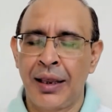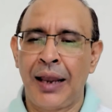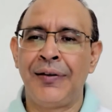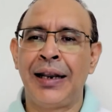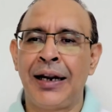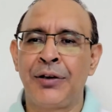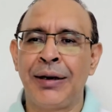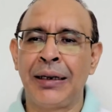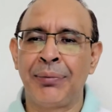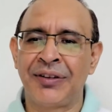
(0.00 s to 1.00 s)
I will add
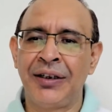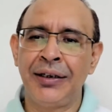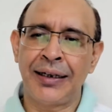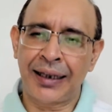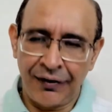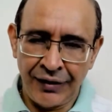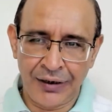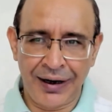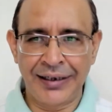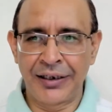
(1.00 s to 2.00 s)
20% and then I will
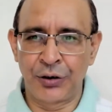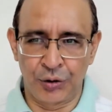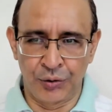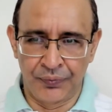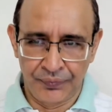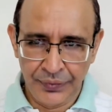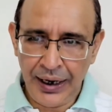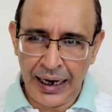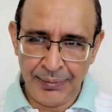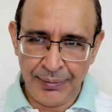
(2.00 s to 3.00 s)
divide into two.
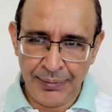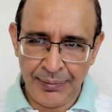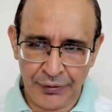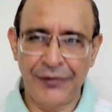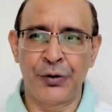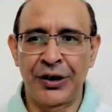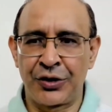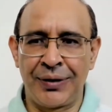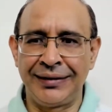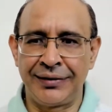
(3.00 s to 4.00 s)
I'll make it 12 units
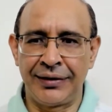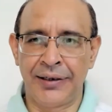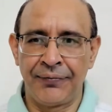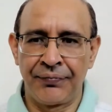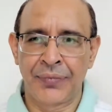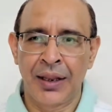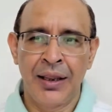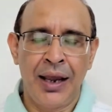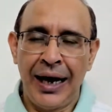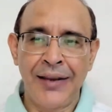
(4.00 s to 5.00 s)
twice a day.
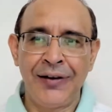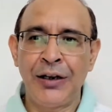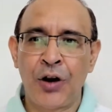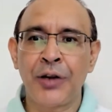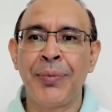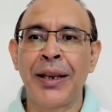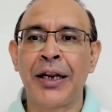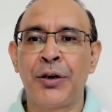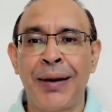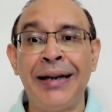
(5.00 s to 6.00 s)
I will not make
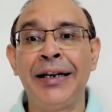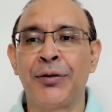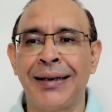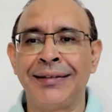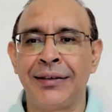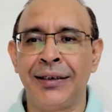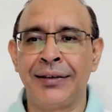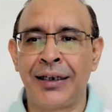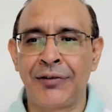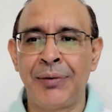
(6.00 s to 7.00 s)
it 20 twice a
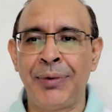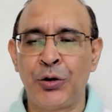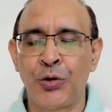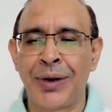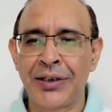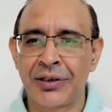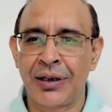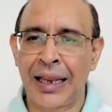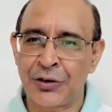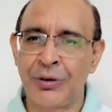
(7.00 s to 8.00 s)
day. That will be too much.
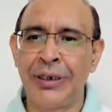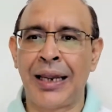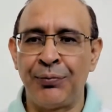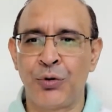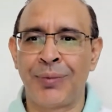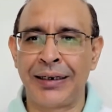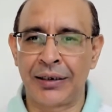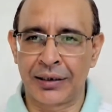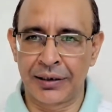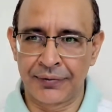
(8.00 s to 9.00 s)
Actually, hypo might
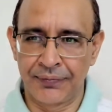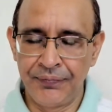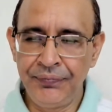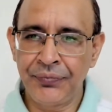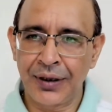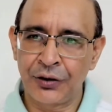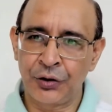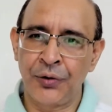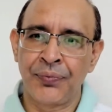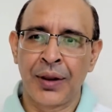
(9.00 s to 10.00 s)
occur.
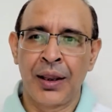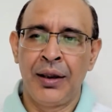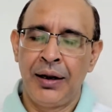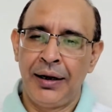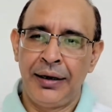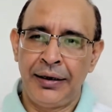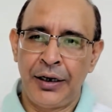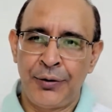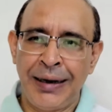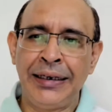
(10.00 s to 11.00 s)
So
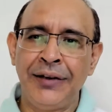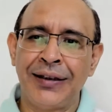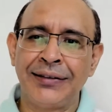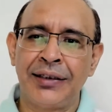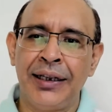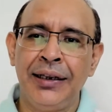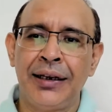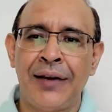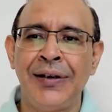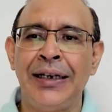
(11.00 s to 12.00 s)
20 once a day,
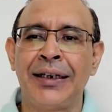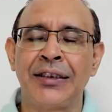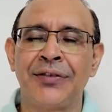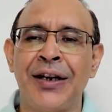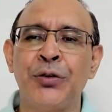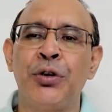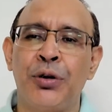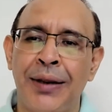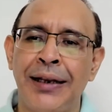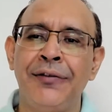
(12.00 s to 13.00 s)
I will intensify to
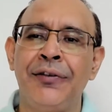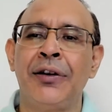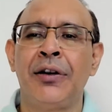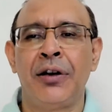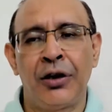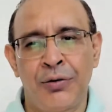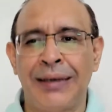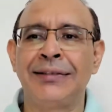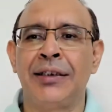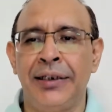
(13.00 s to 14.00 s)
12
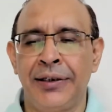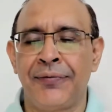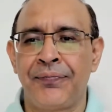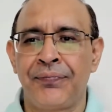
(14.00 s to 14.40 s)
twice a day.